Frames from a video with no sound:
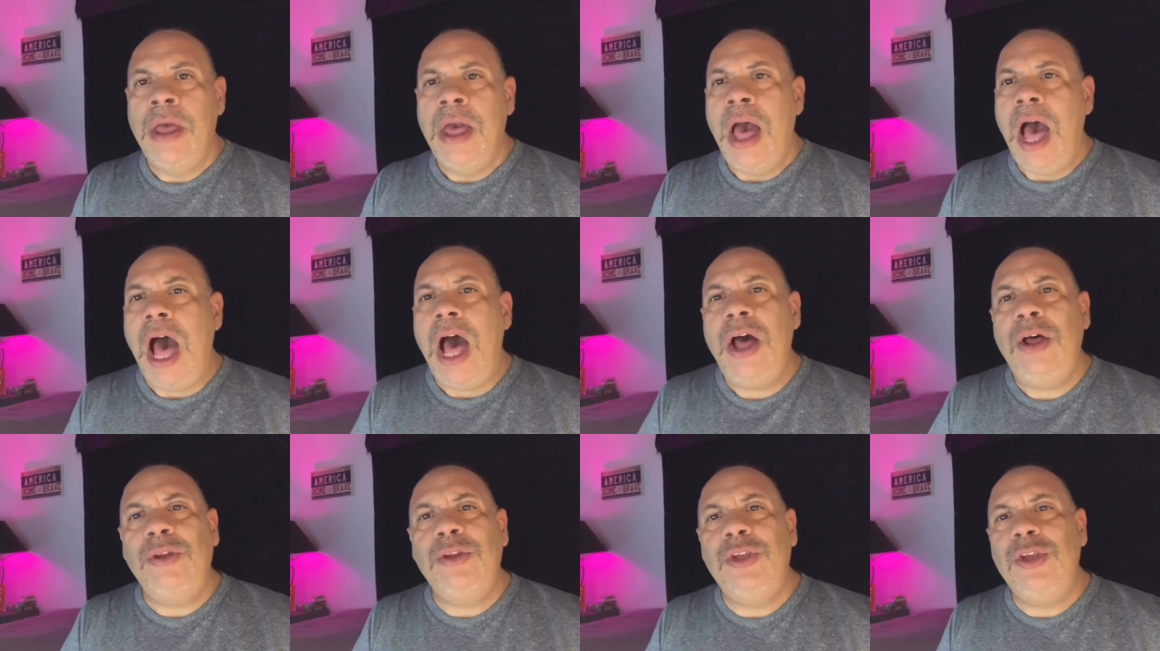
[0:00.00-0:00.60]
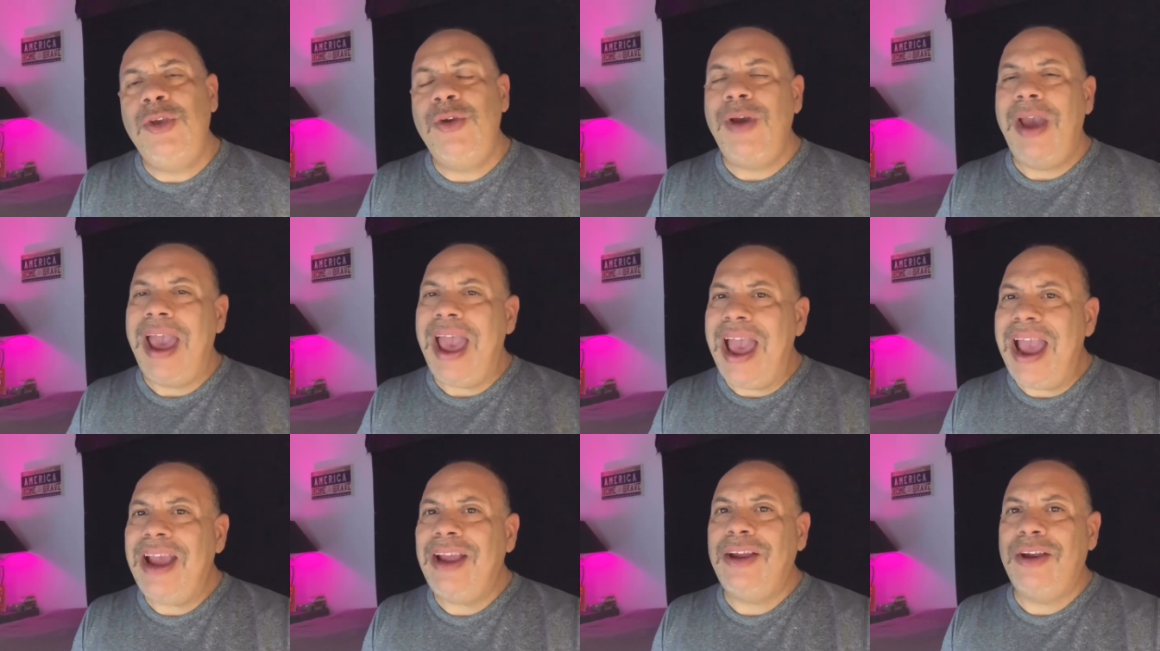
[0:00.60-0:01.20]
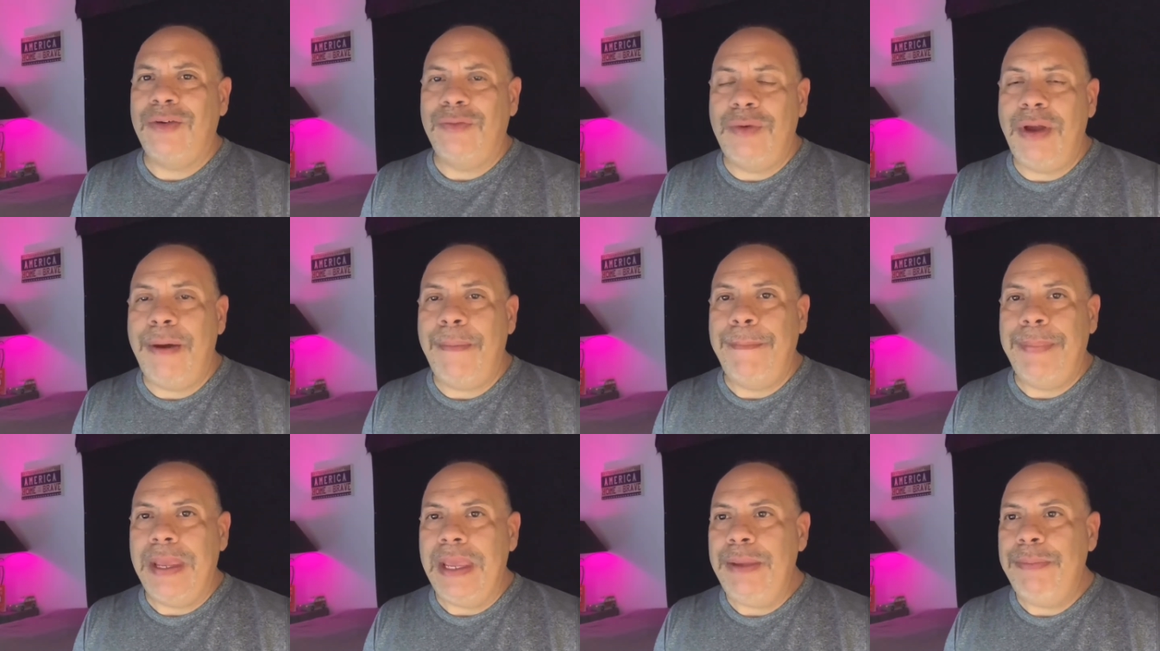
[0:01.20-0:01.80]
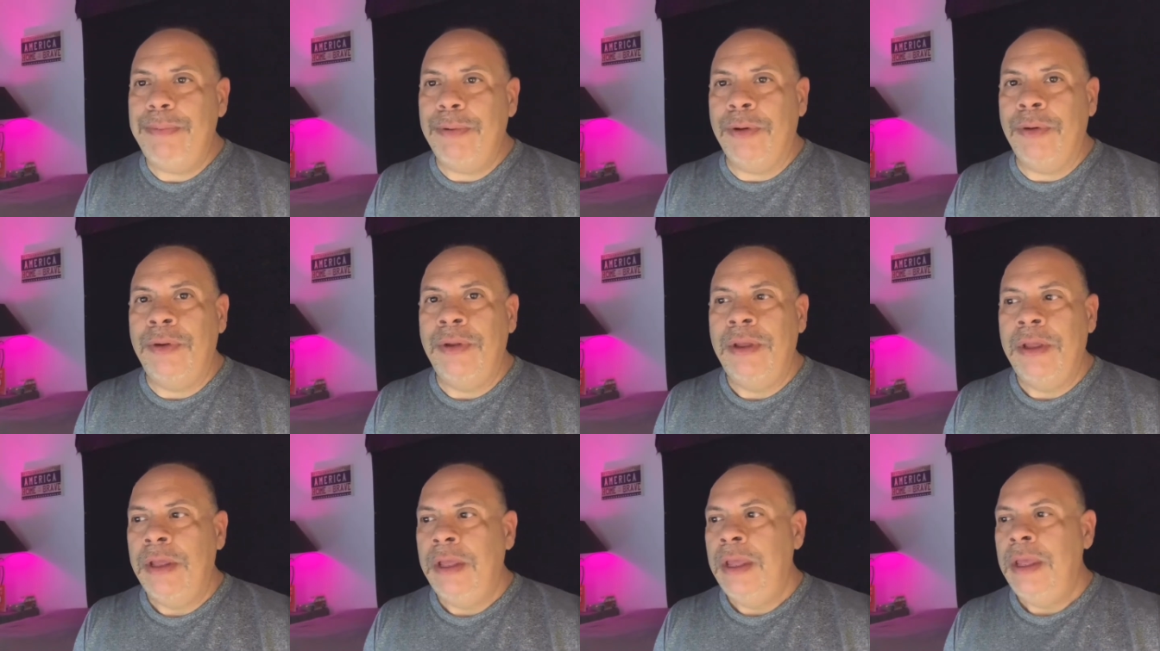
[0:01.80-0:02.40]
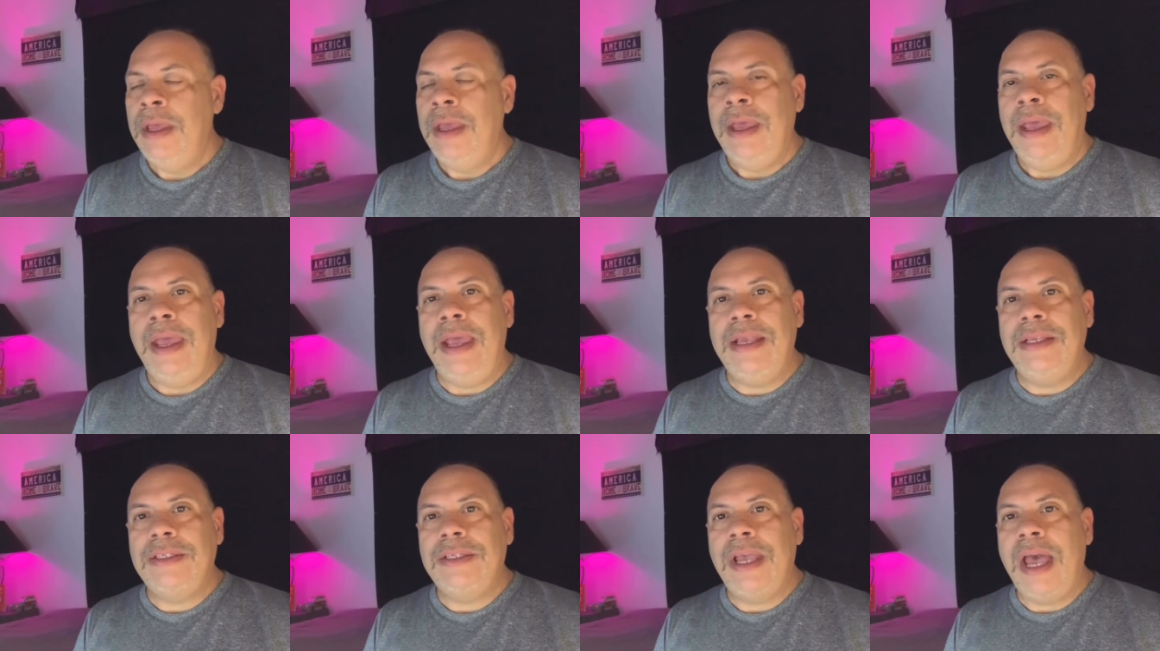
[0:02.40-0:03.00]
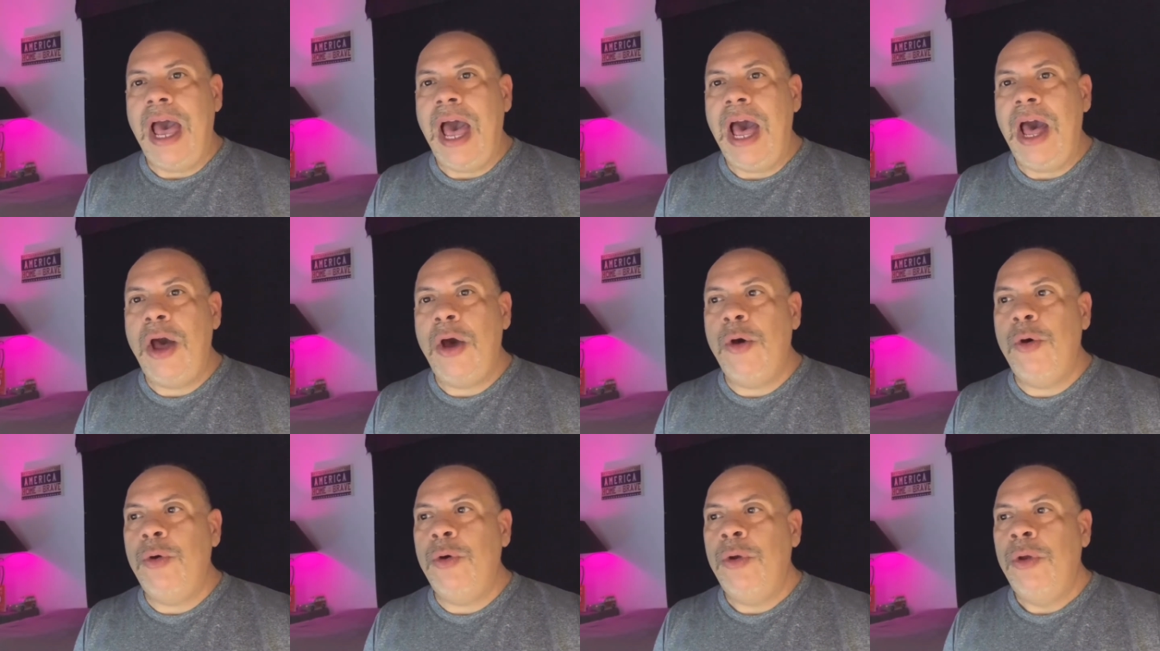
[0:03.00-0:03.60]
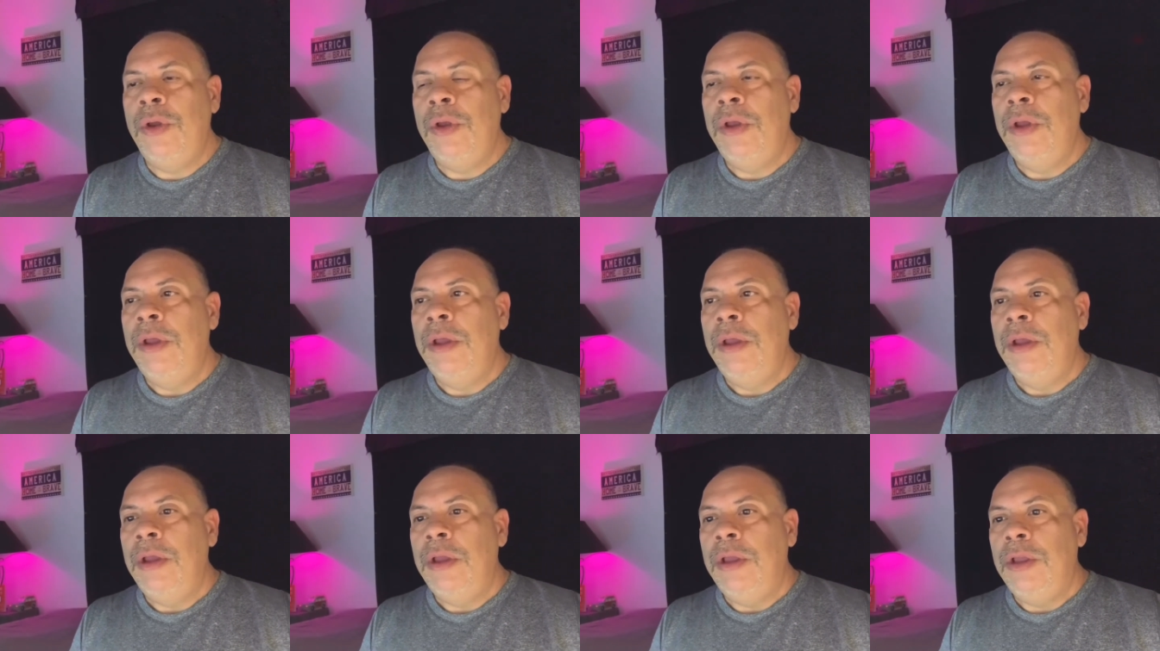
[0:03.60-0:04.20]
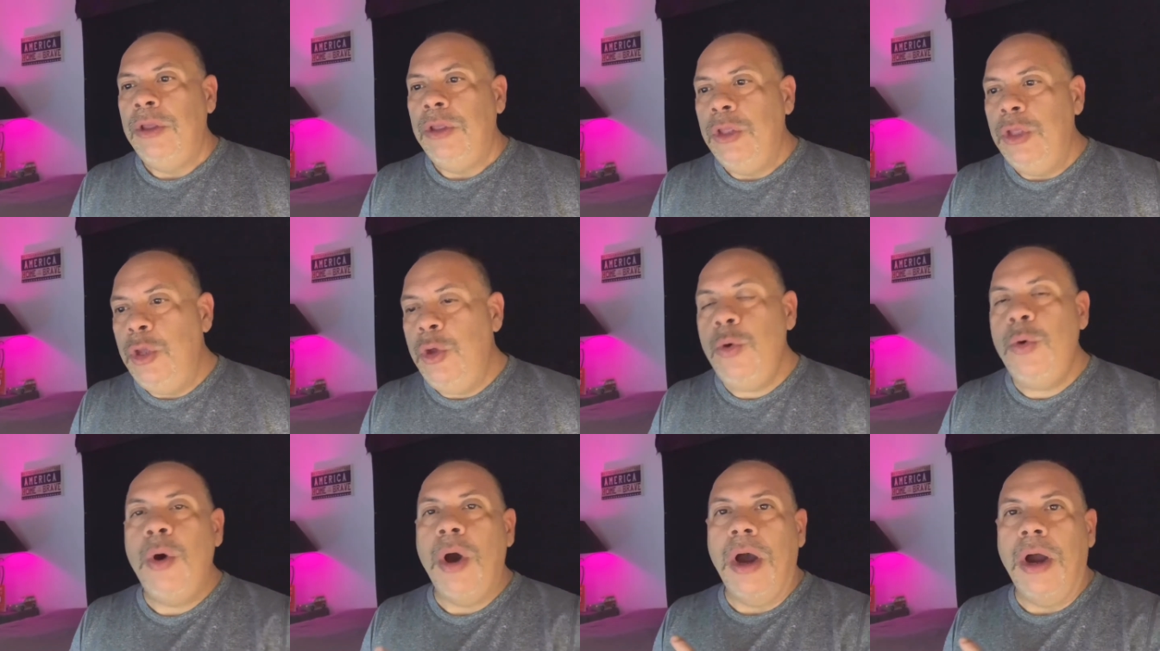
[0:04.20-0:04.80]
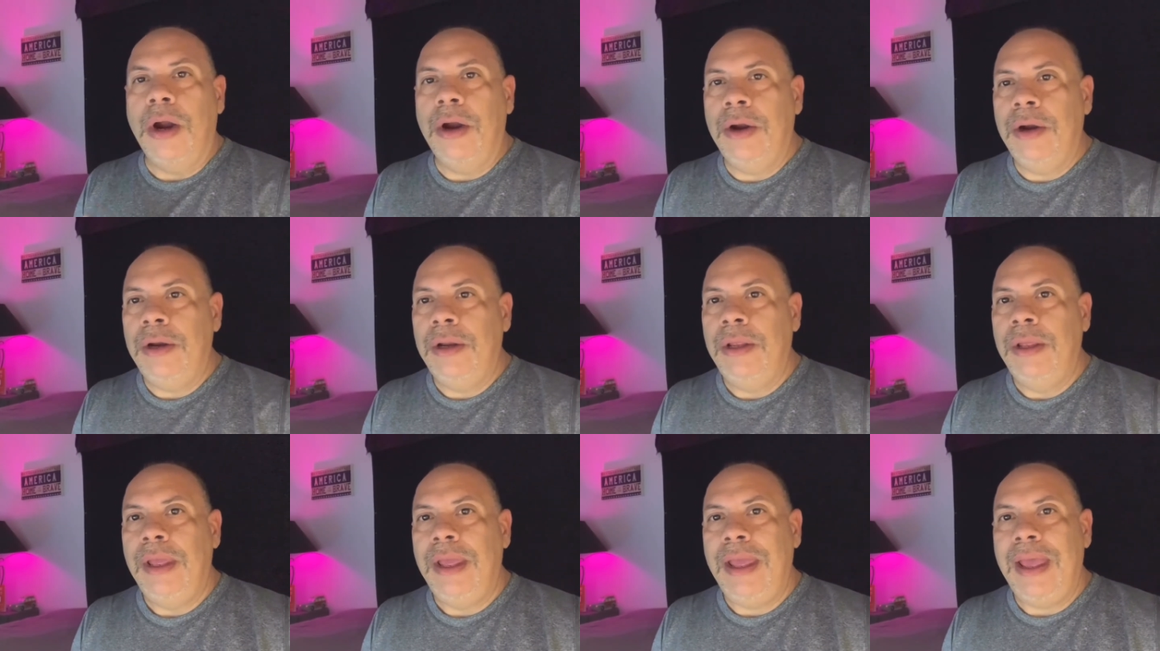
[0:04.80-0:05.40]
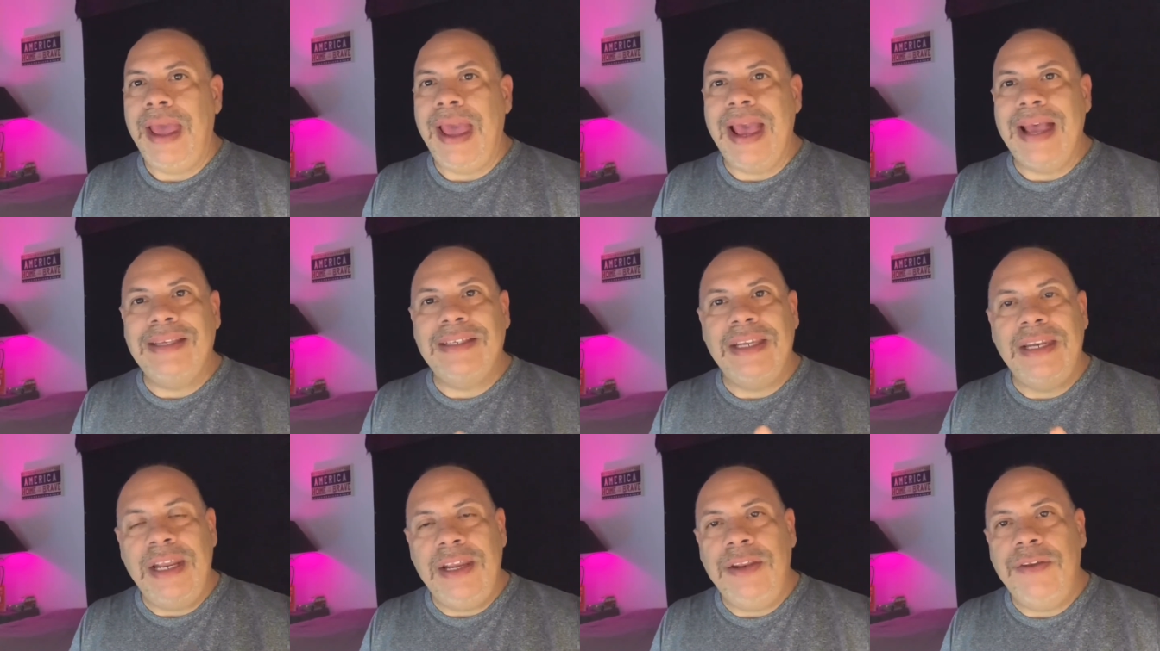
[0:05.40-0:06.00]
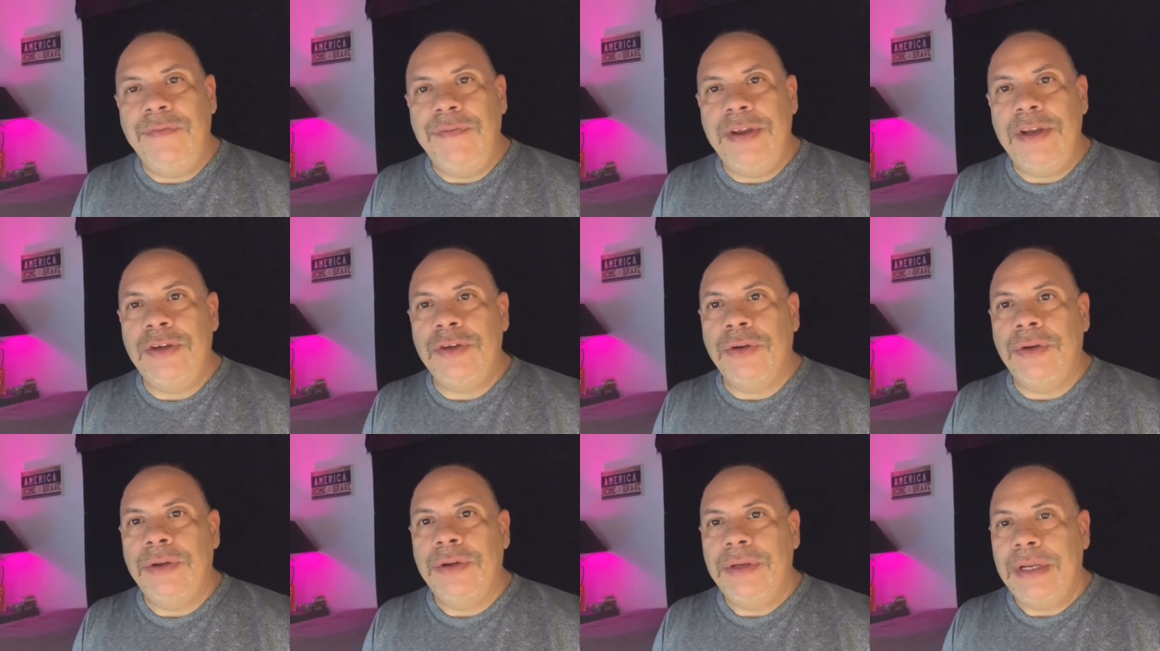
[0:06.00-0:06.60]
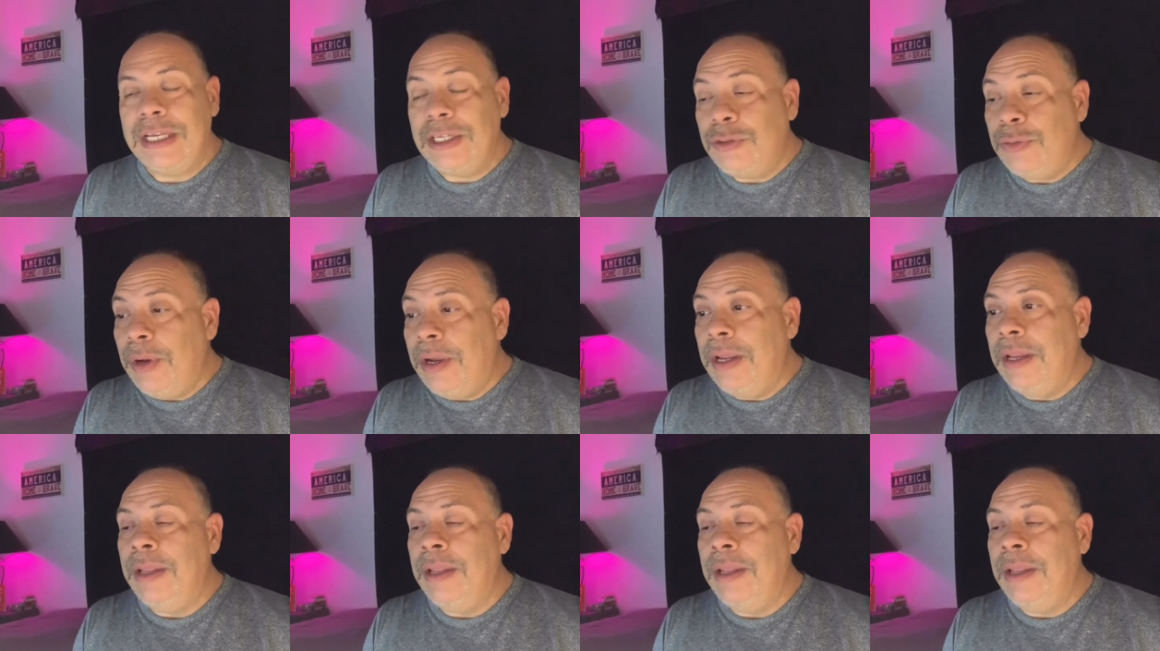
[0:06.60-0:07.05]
How do you act around people is how you are as an individual. That's right.